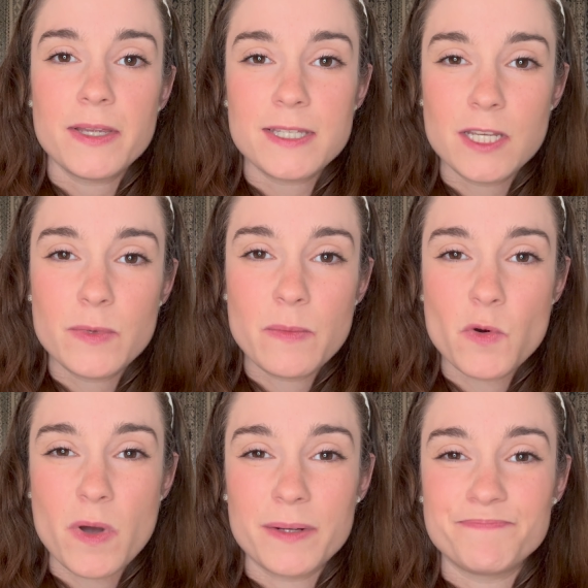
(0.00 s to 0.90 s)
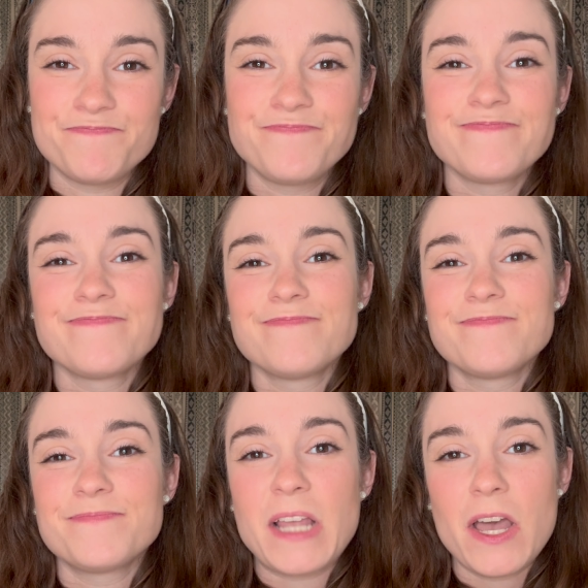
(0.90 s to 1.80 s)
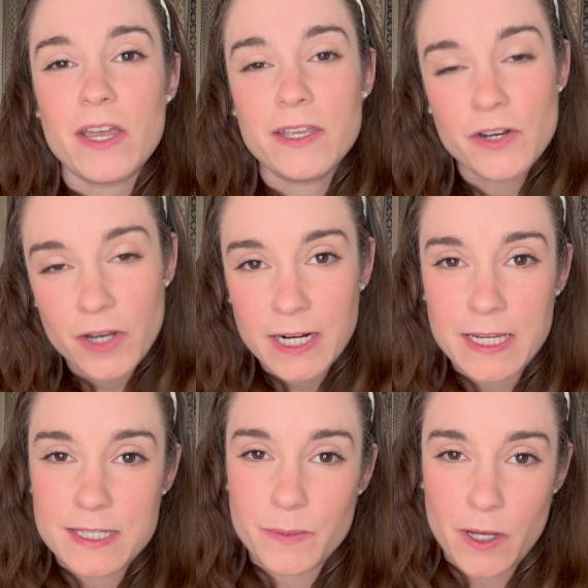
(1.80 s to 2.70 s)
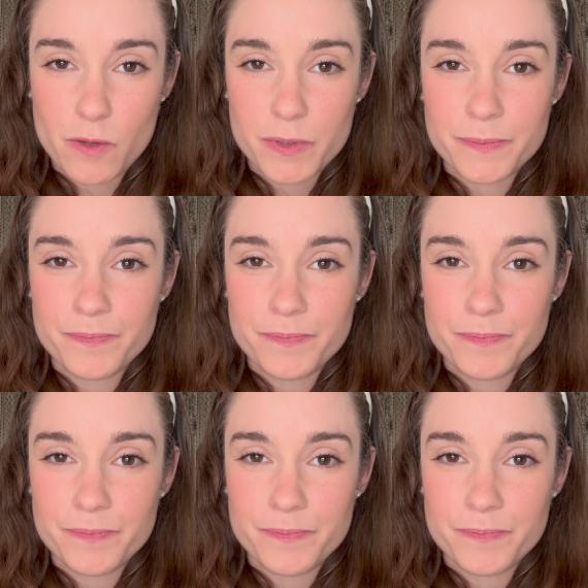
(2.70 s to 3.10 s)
Tip number 1, you're going to need some help.